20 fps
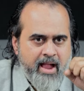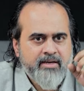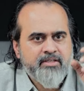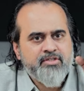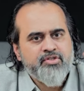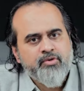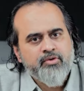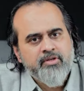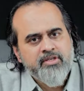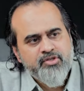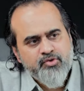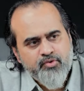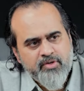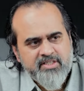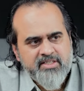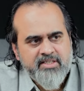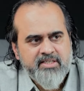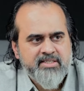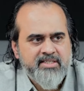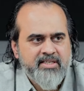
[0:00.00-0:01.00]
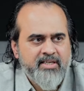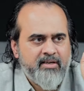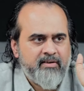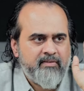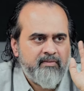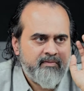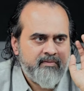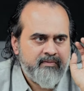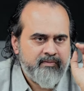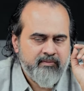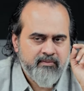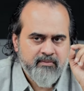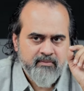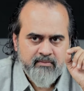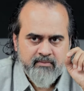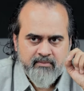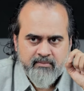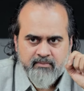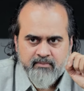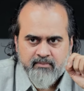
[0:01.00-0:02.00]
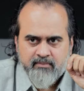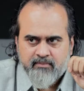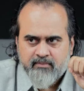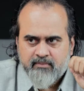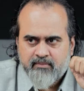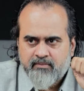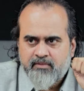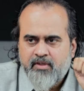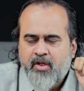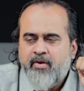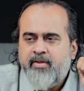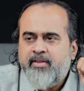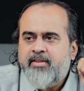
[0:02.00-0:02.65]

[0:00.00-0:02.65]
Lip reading: And so they switch the scene. Now